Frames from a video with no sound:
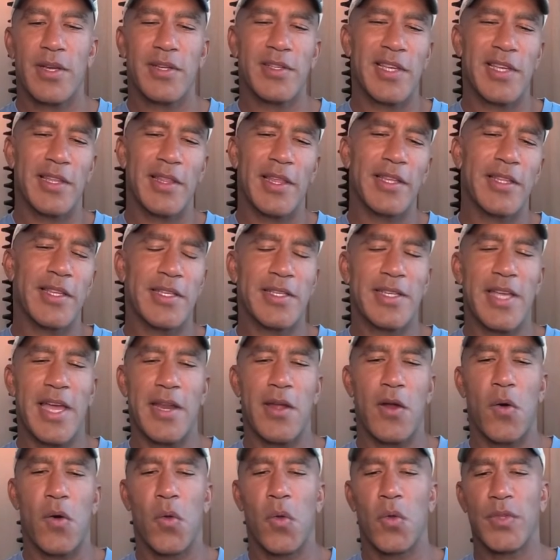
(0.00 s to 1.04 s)
translate like these
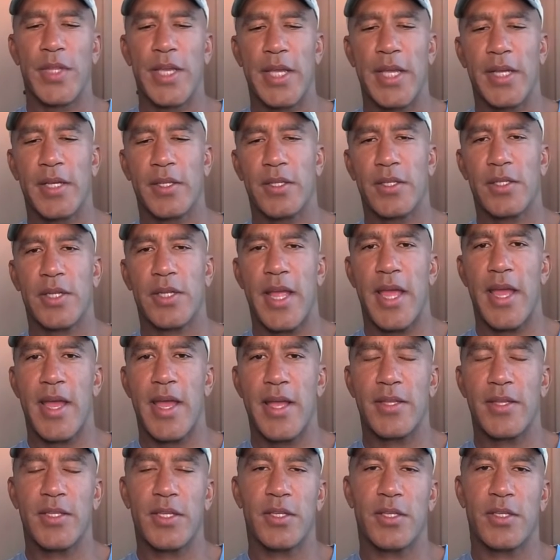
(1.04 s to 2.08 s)
kind of old English
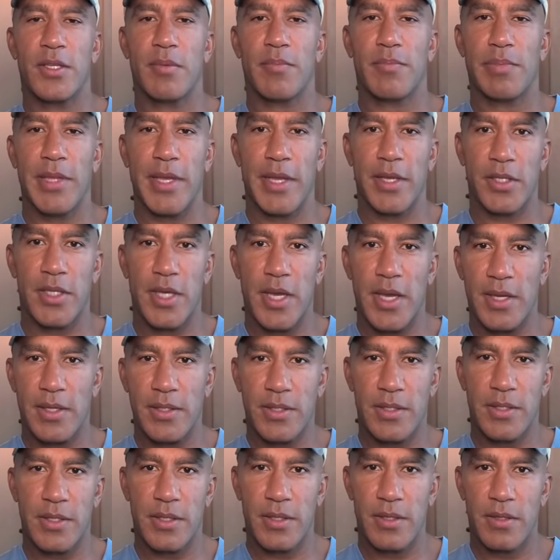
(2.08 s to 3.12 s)
ads into plain
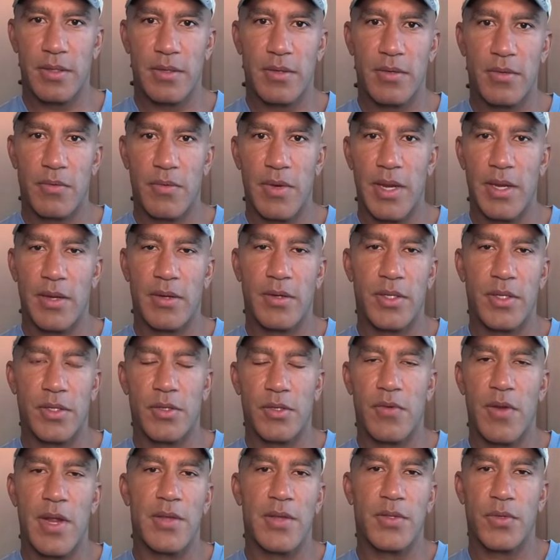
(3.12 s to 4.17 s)
text, right?
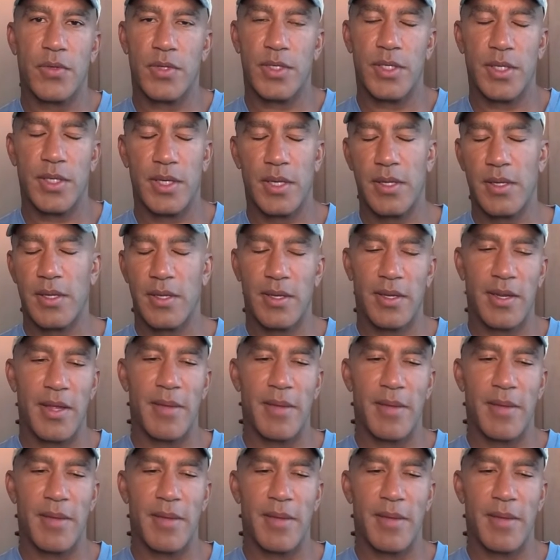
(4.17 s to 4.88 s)
Just crowdsourcing it.